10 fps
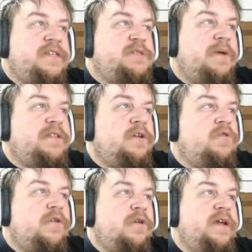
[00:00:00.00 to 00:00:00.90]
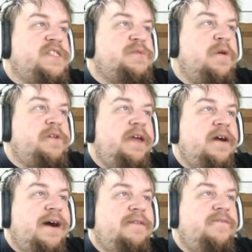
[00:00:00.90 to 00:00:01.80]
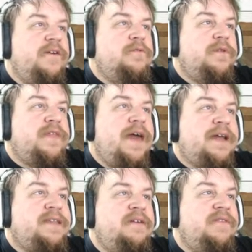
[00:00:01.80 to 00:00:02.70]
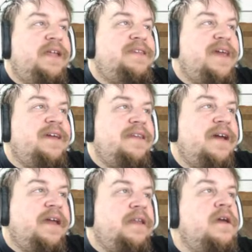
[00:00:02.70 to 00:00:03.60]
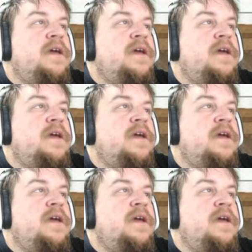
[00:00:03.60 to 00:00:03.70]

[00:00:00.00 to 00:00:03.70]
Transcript: The smelting quarter is smoky, hot, and filled with activity day and night.